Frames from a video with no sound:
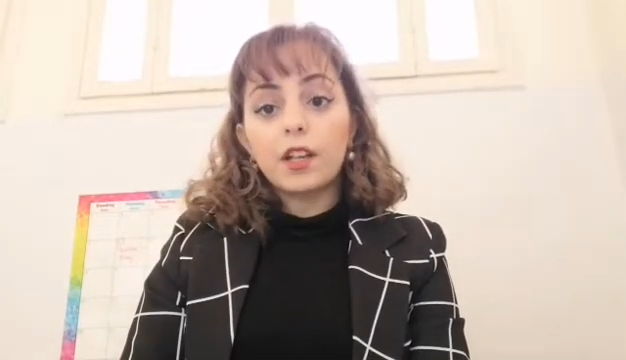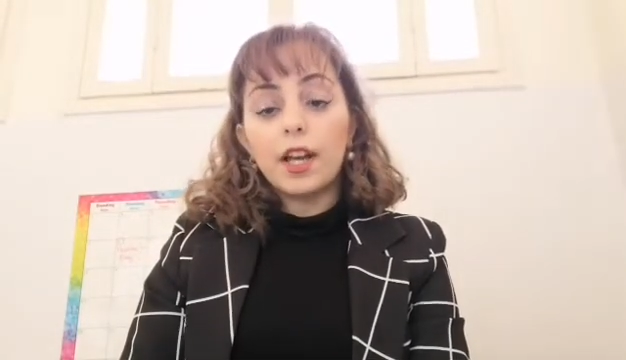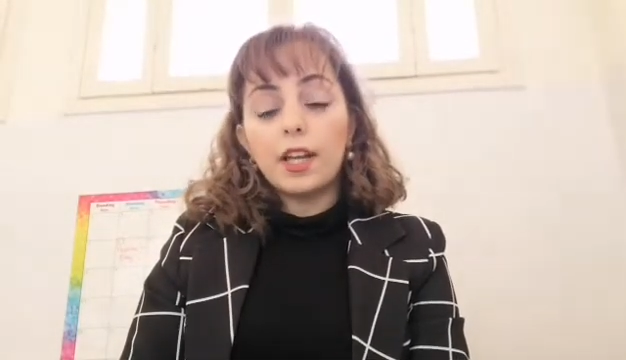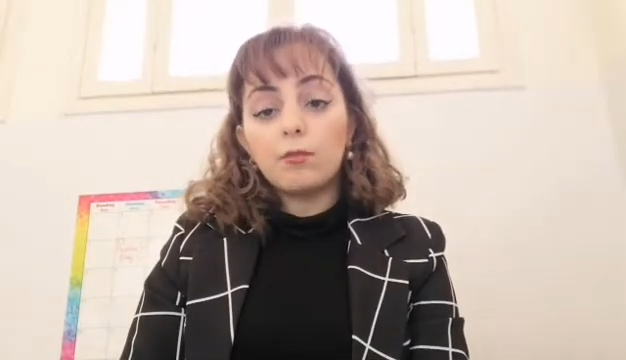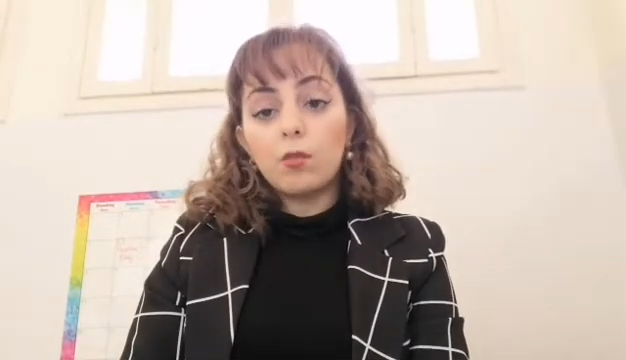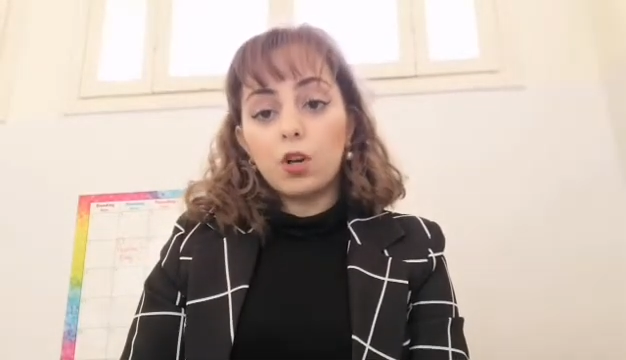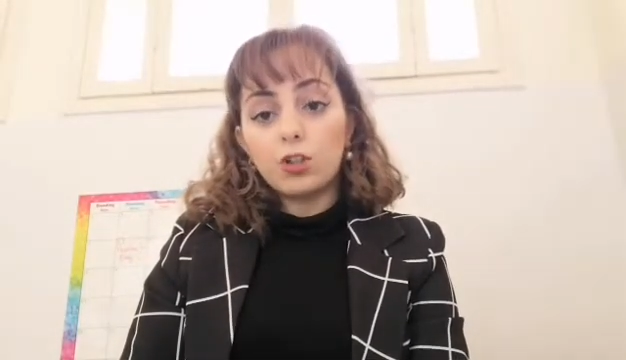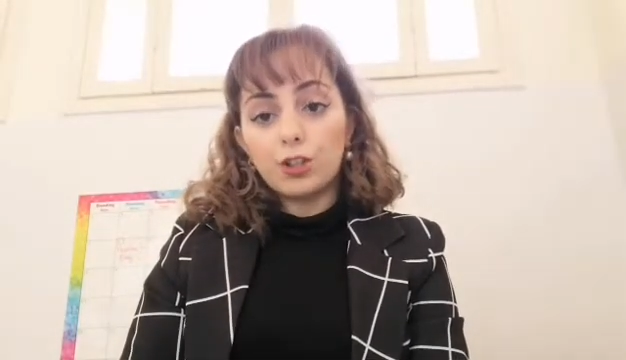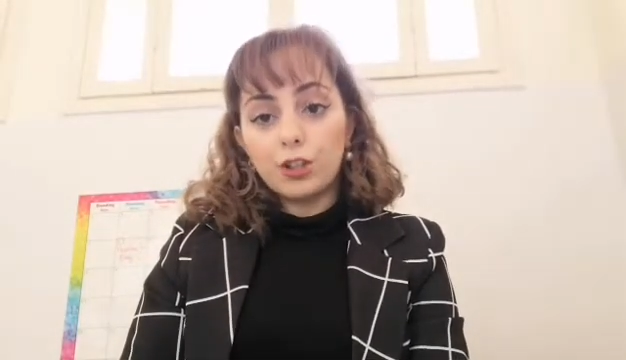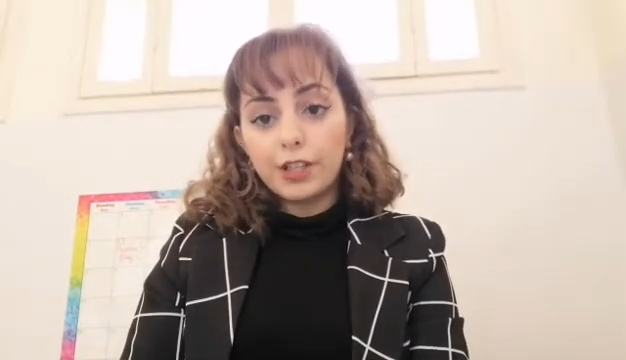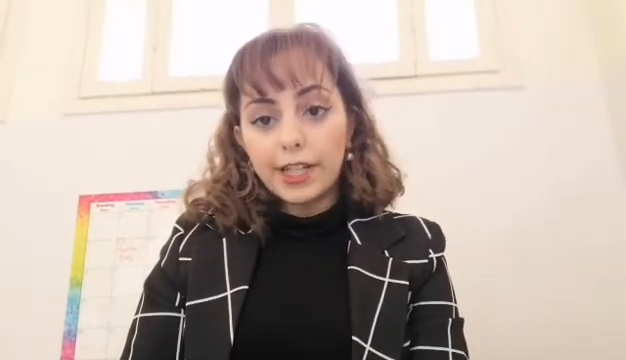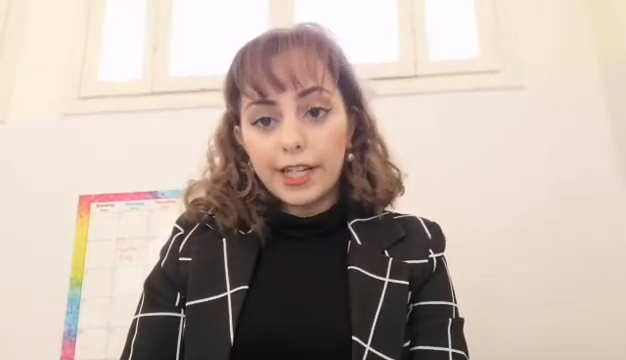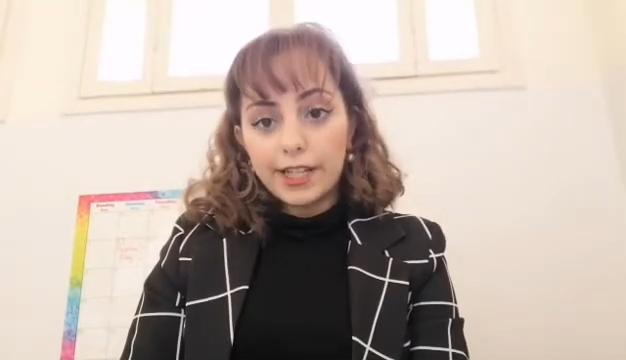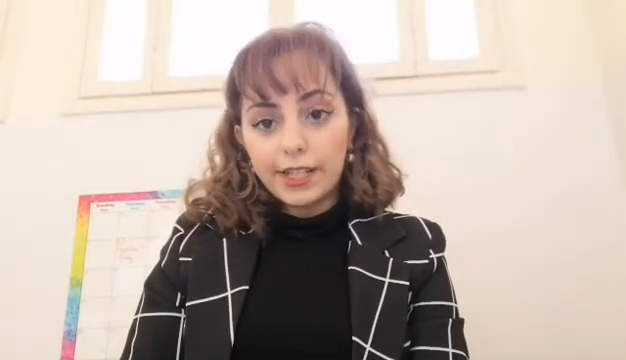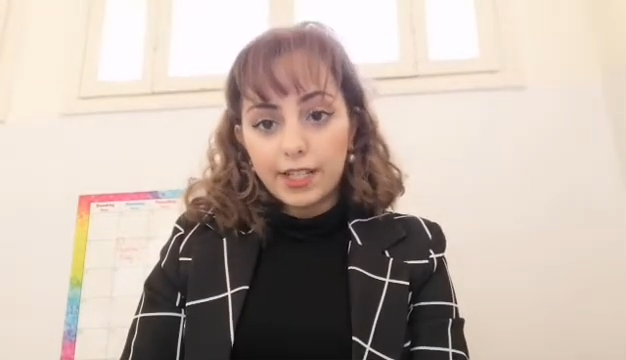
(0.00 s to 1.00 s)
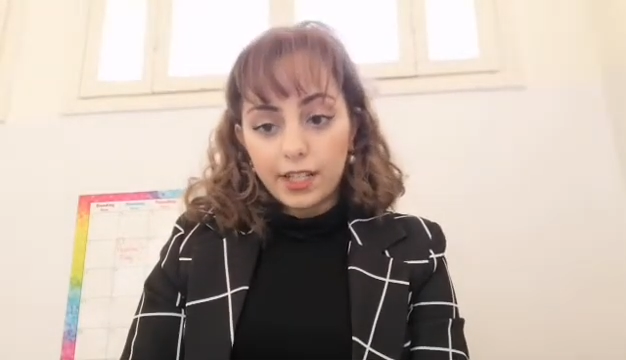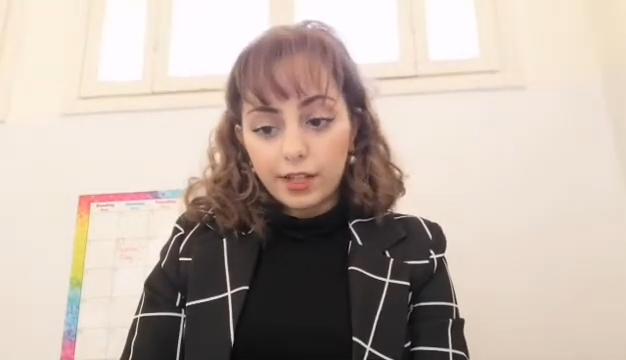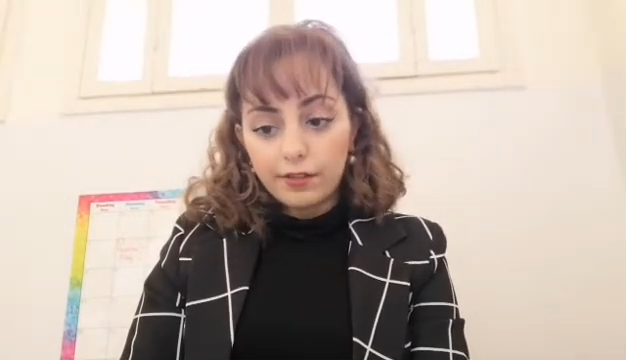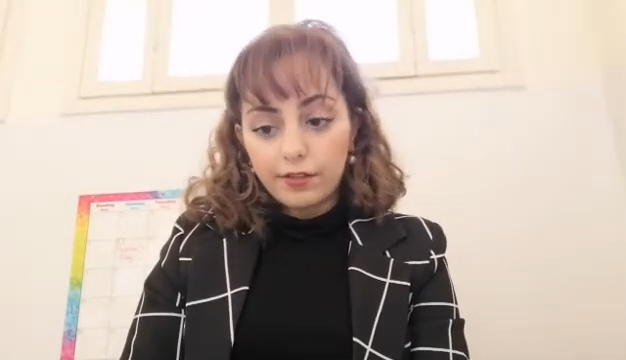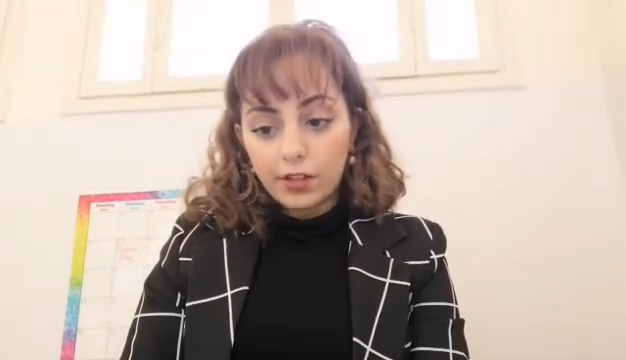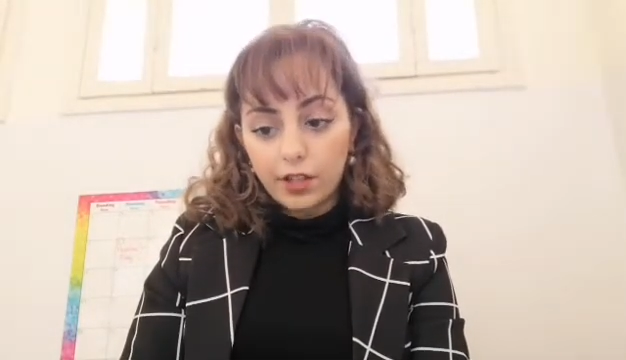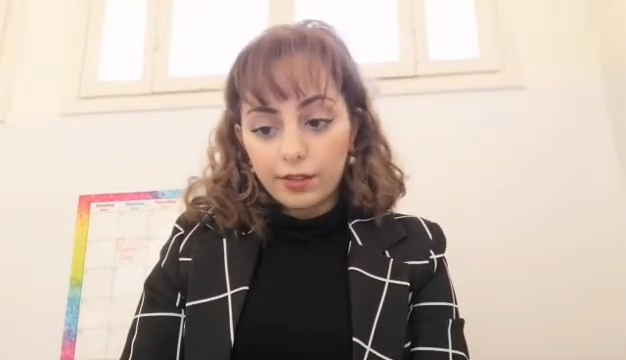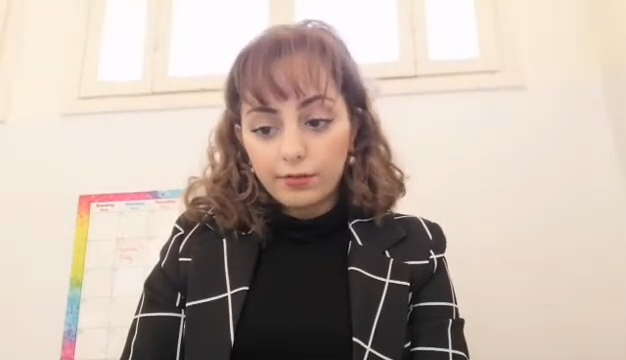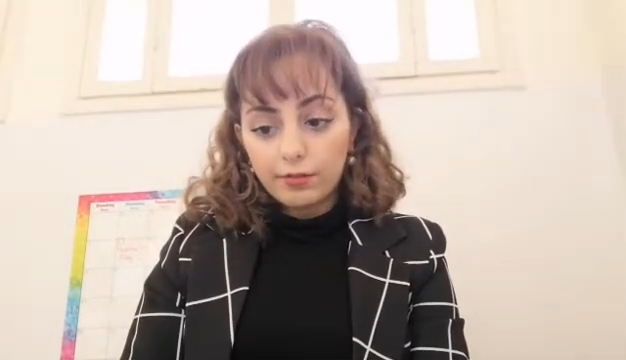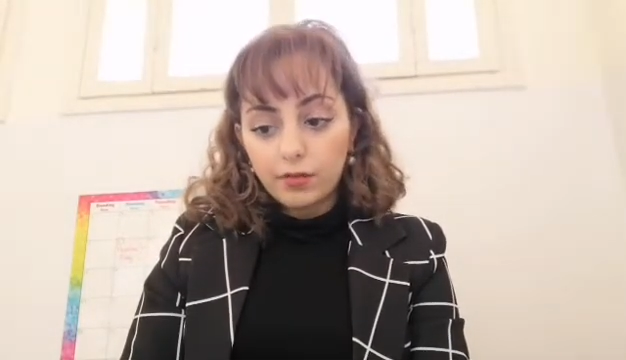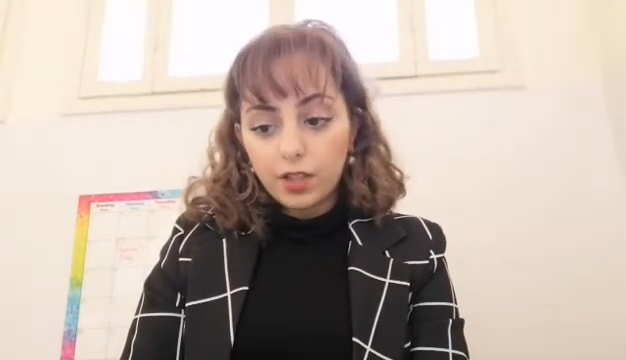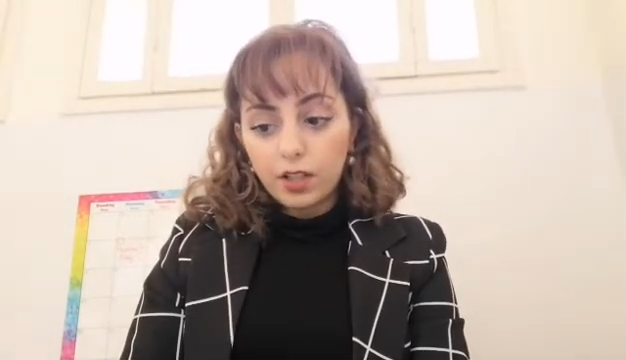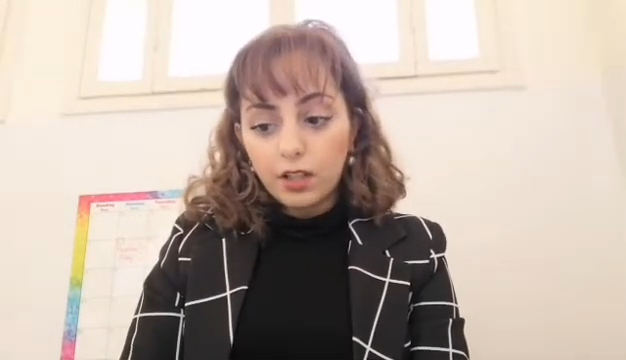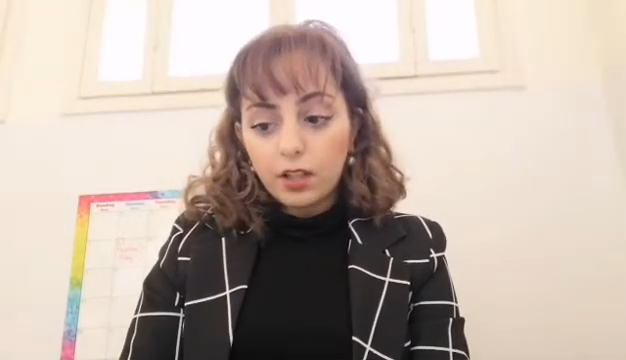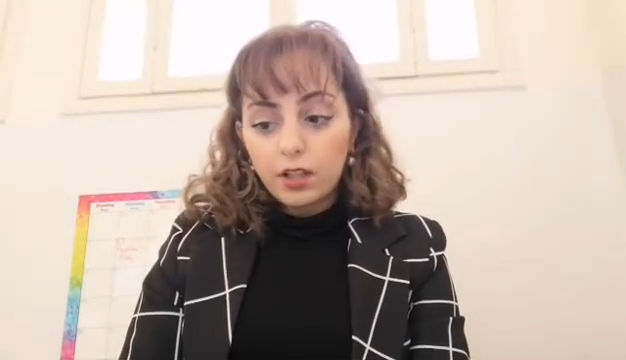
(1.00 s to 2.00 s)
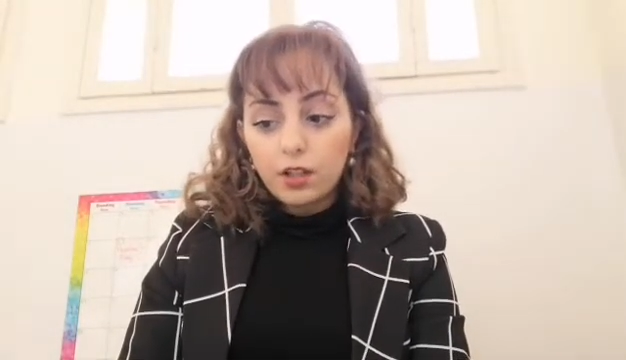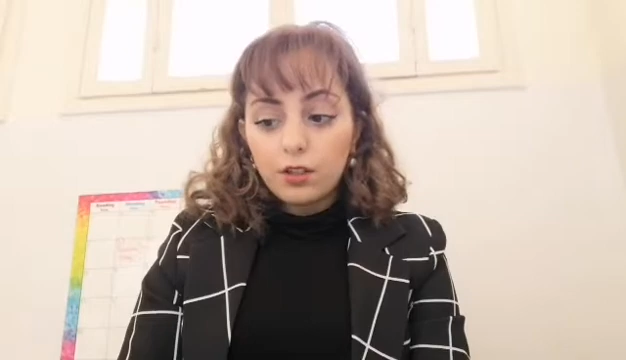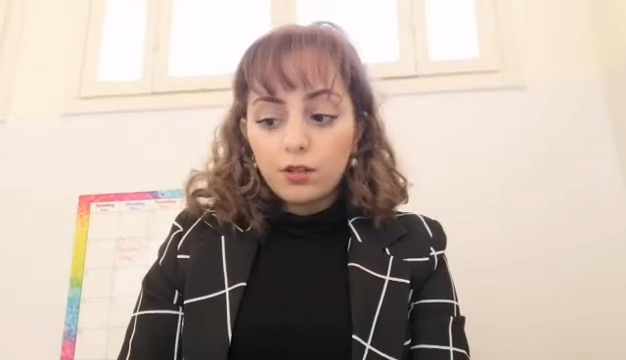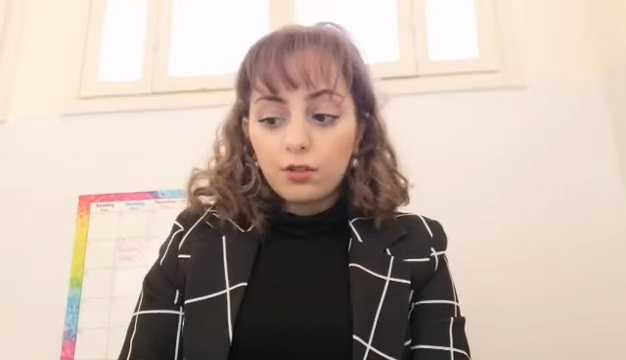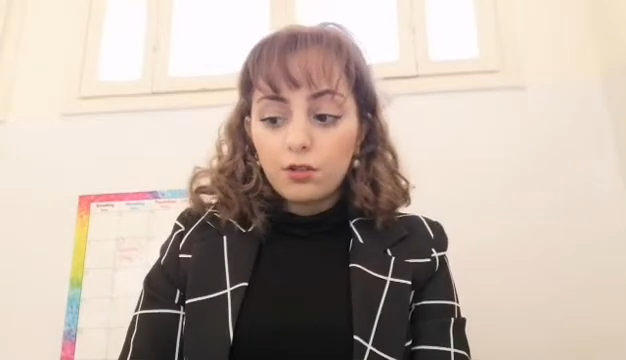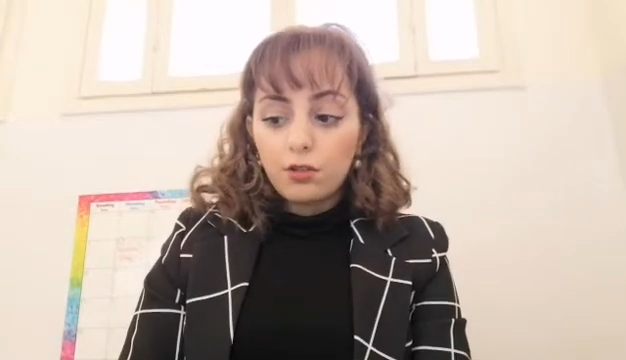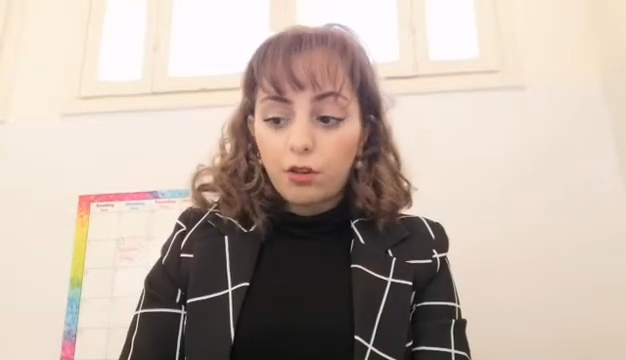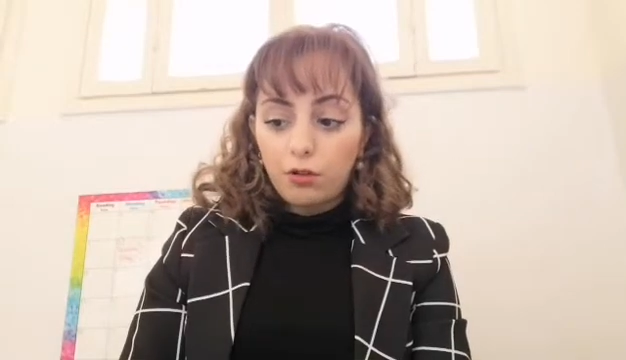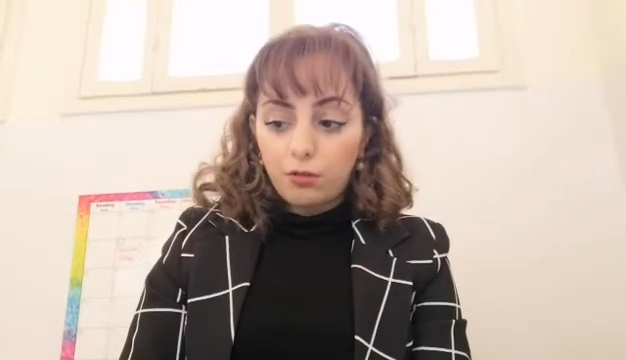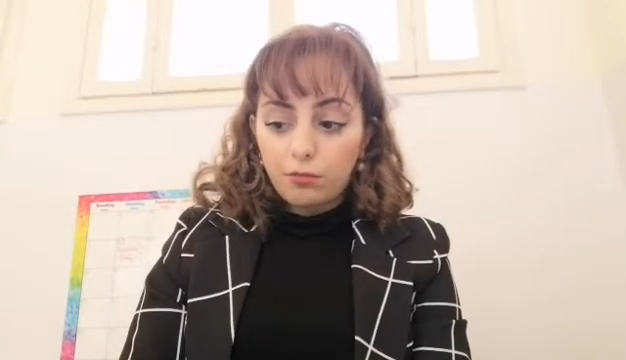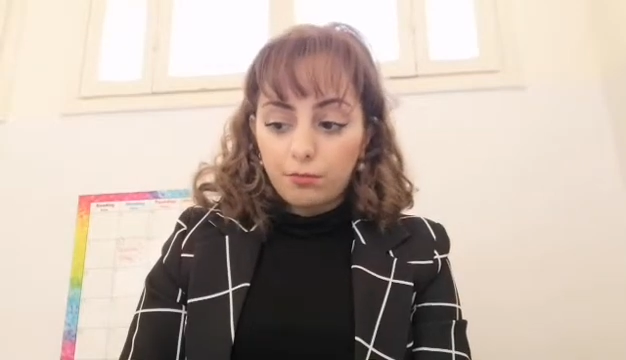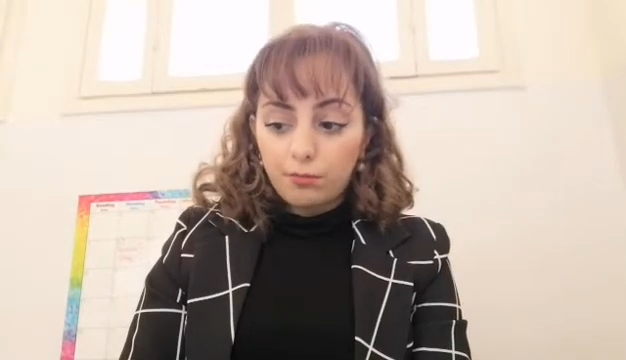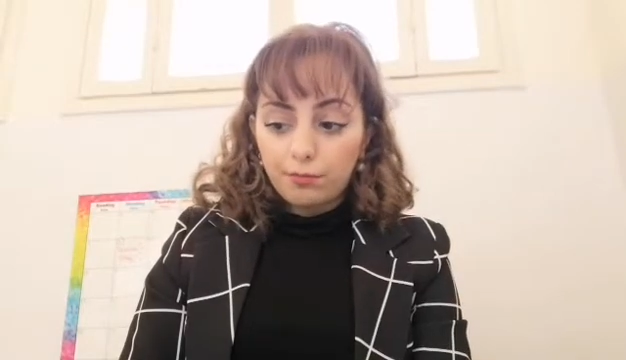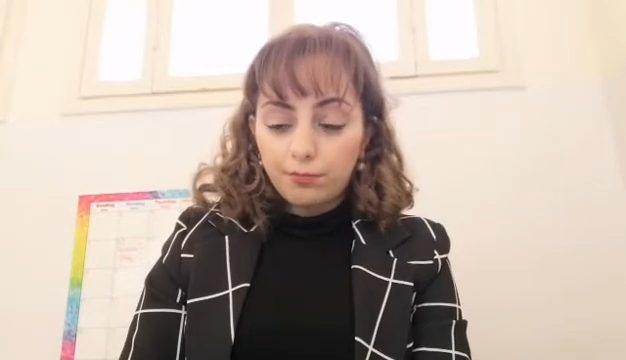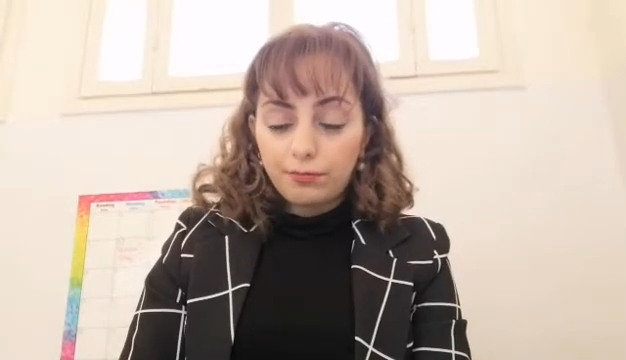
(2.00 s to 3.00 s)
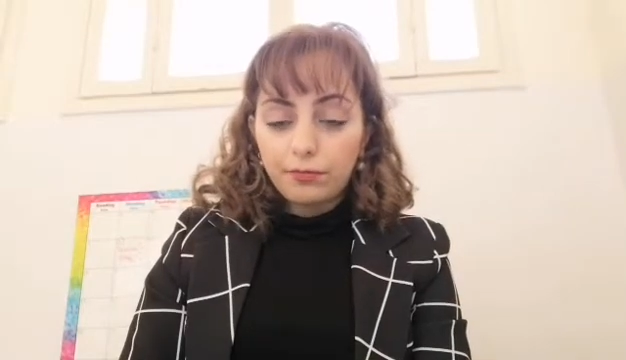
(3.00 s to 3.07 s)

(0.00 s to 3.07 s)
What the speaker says: and modern day slavery. So,